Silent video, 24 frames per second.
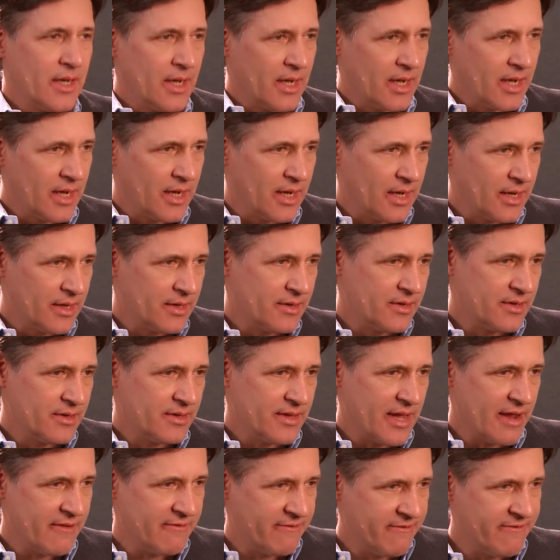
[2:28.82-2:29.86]
and
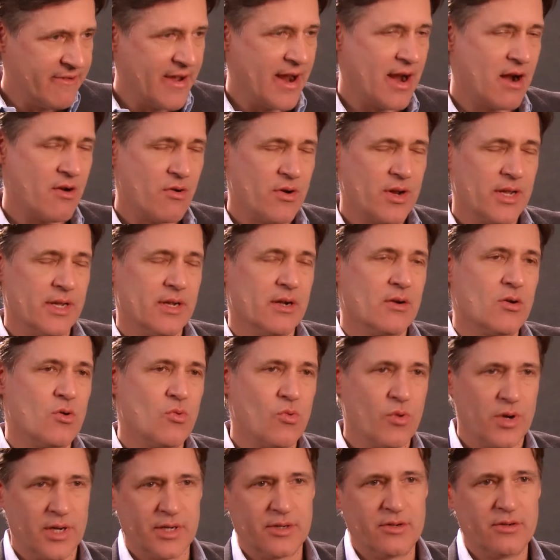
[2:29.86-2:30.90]
they vary
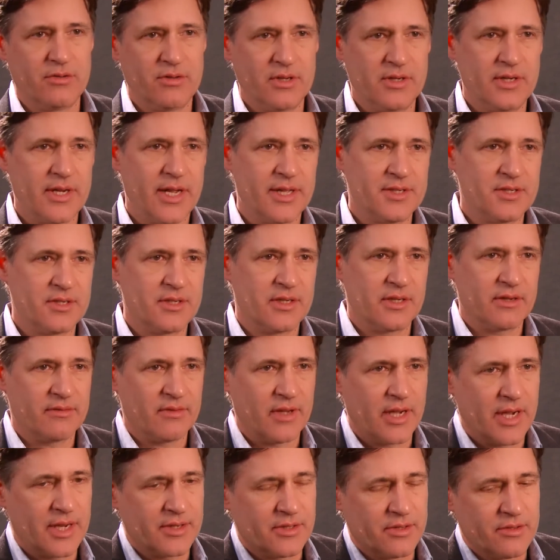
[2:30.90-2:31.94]
according to the density of
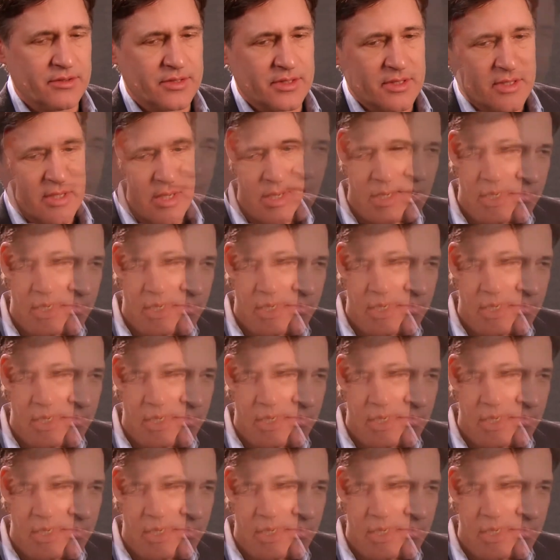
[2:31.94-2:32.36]
land use.